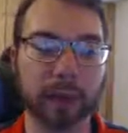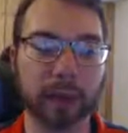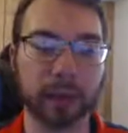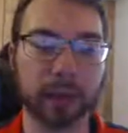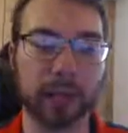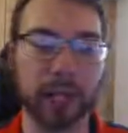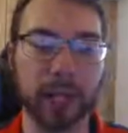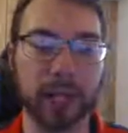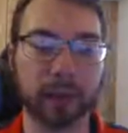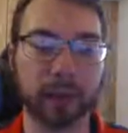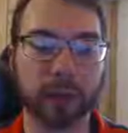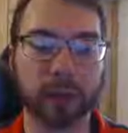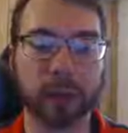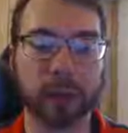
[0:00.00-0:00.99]
you can add
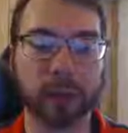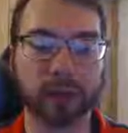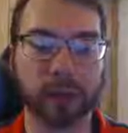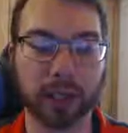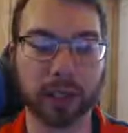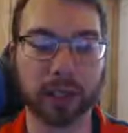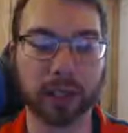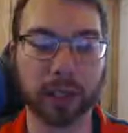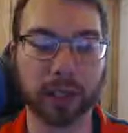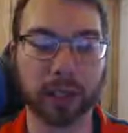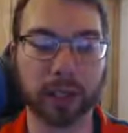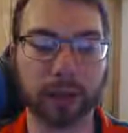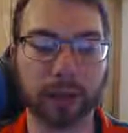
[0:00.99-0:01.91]
1 Trymid monster.